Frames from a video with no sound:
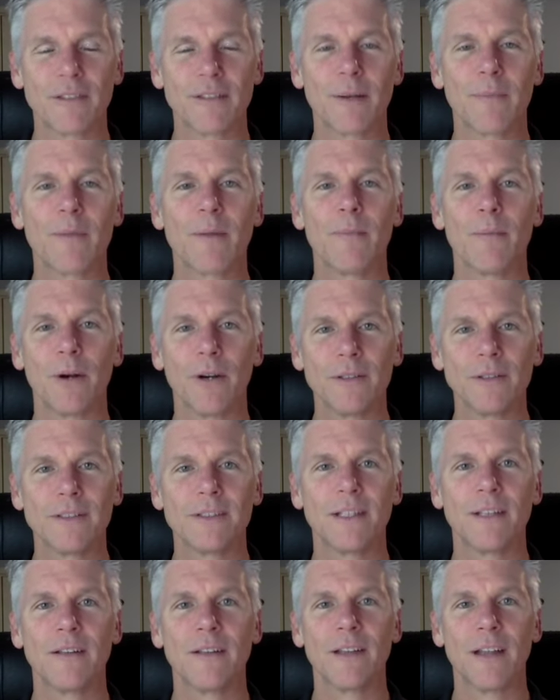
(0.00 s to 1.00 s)
of the
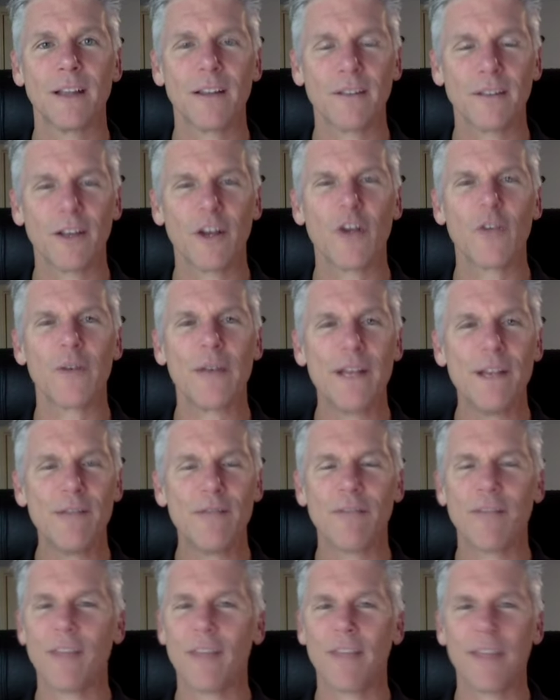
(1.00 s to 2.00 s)
burden, the, the, the
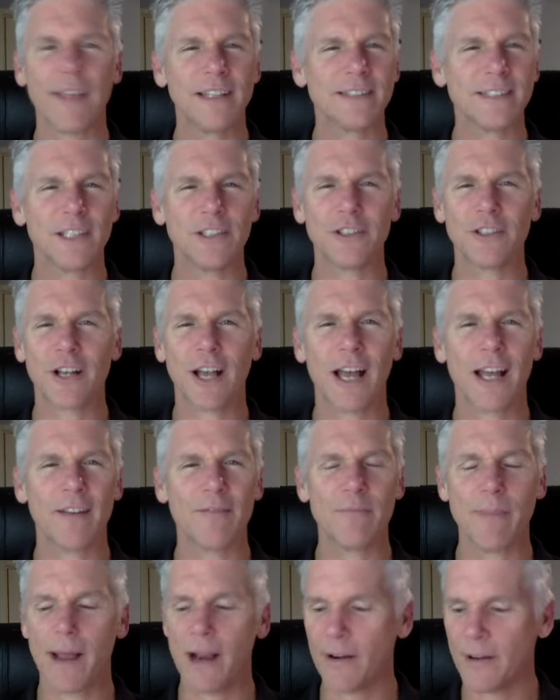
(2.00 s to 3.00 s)
grief, the things that you're kind
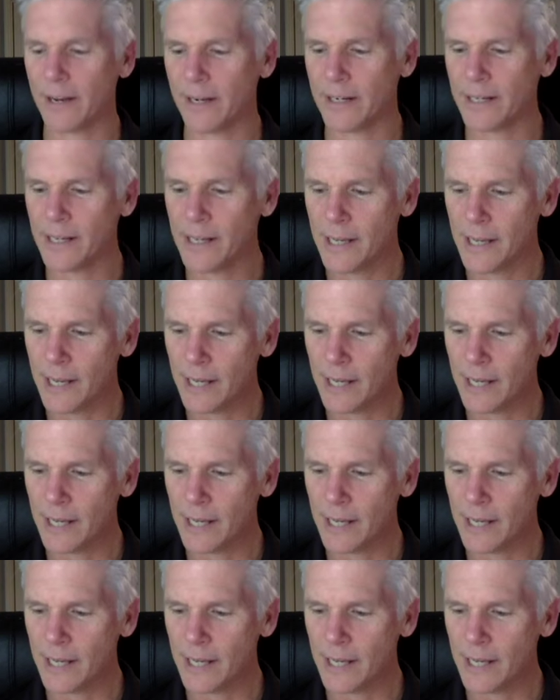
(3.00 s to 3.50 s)
of bearing.